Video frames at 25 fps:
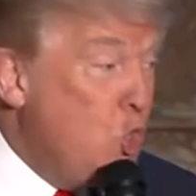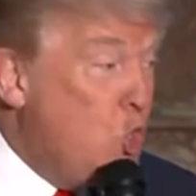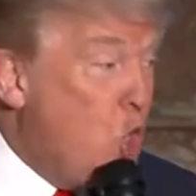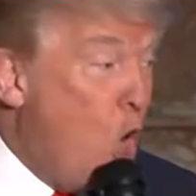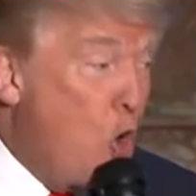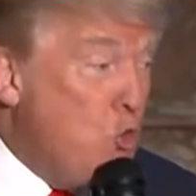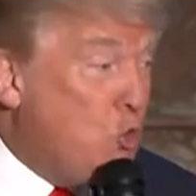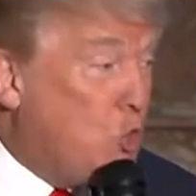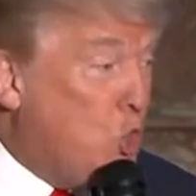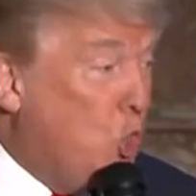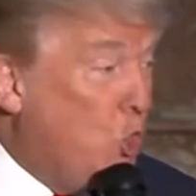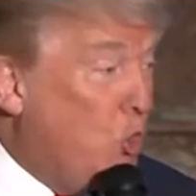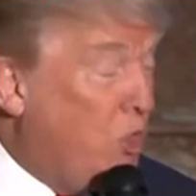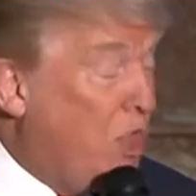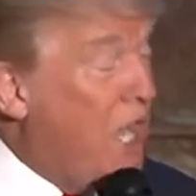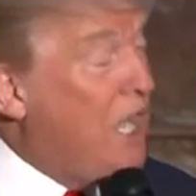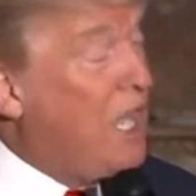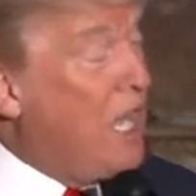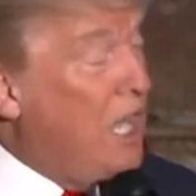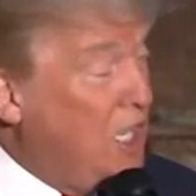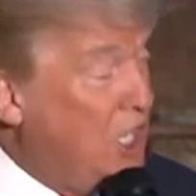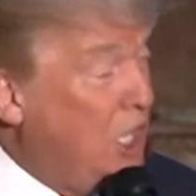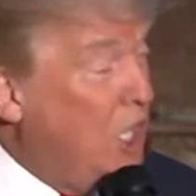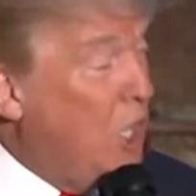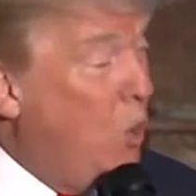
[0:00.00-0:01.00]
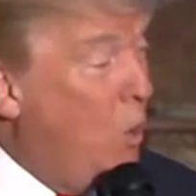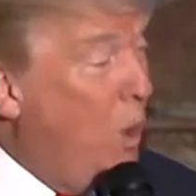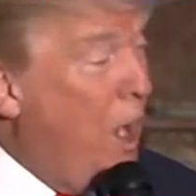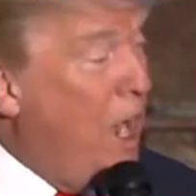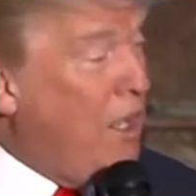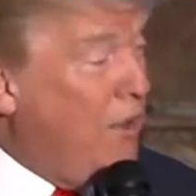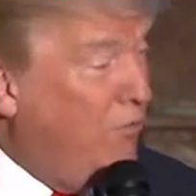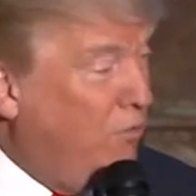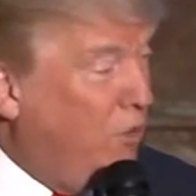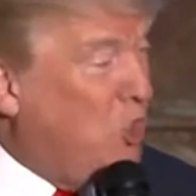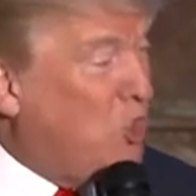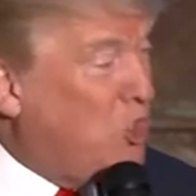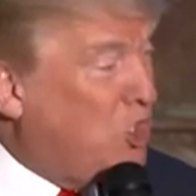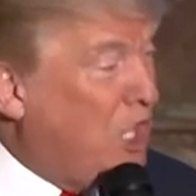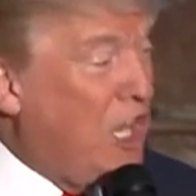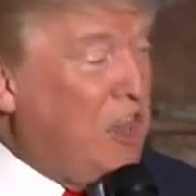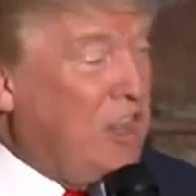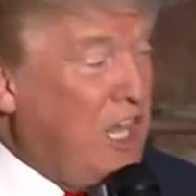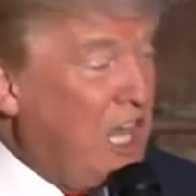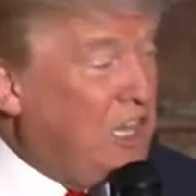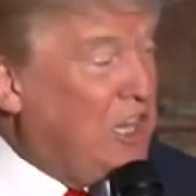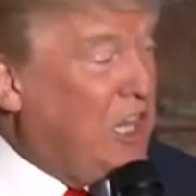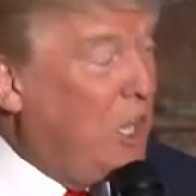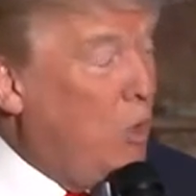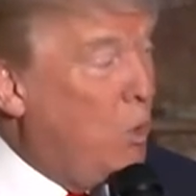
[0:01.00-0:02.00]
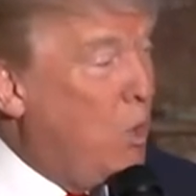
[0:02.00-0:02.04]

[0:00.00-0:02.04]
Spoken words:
Don't do that. And you know what? If you said that,